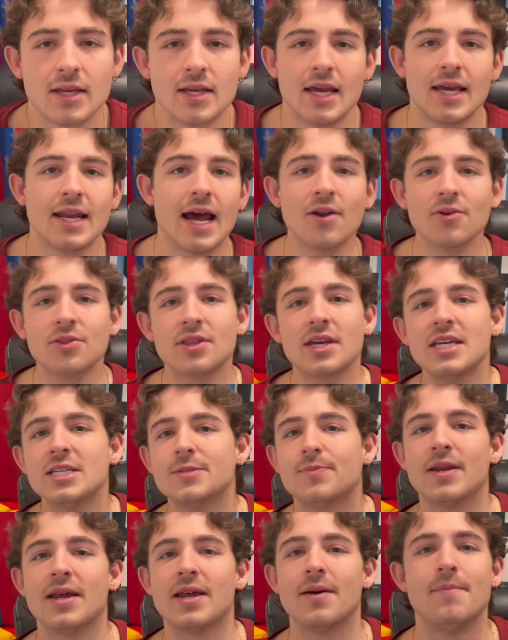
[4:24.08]
And I don't think he's
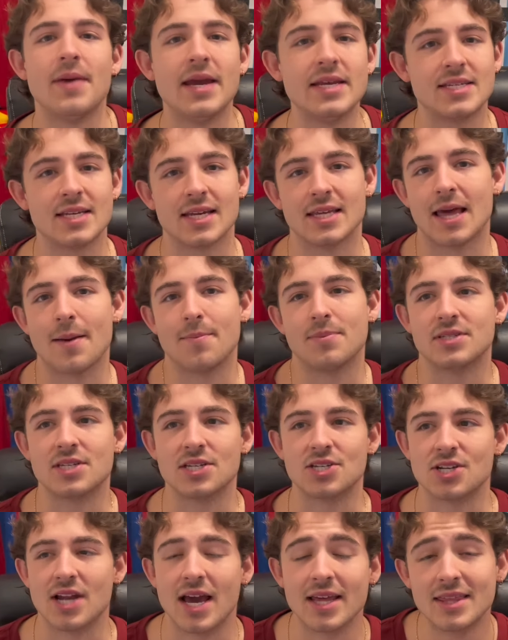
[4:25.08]
been amazing in that
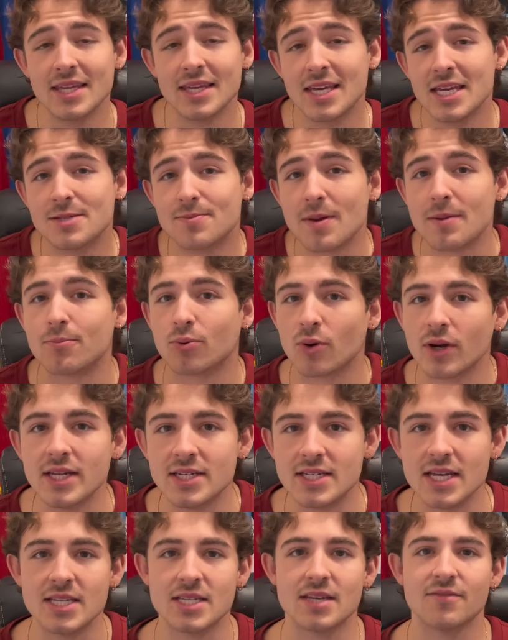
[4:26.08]
position. I think he's been pretty
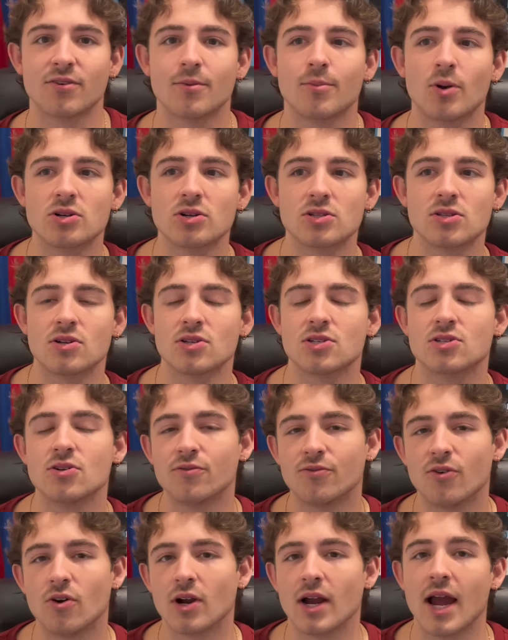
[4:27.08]
decent for Barcelona so
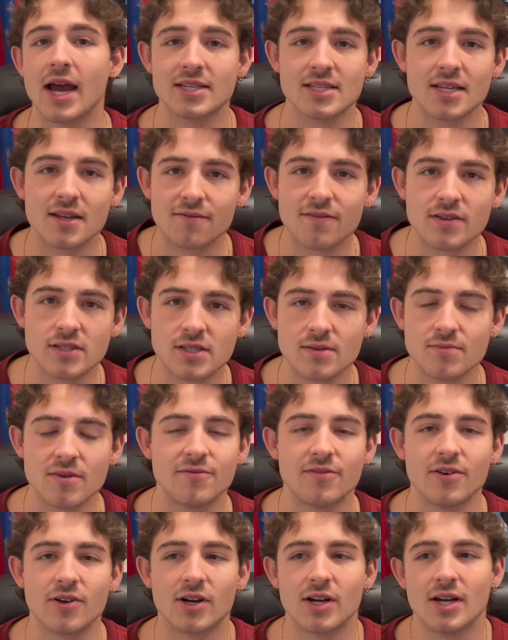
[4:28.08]
far as a defensive
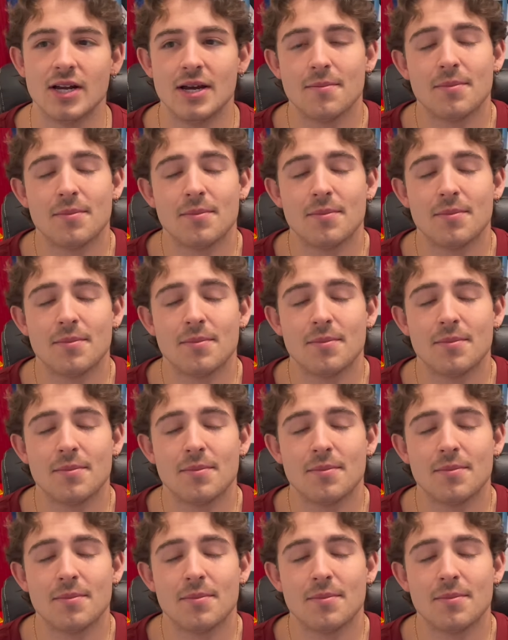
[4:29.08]
midfielder.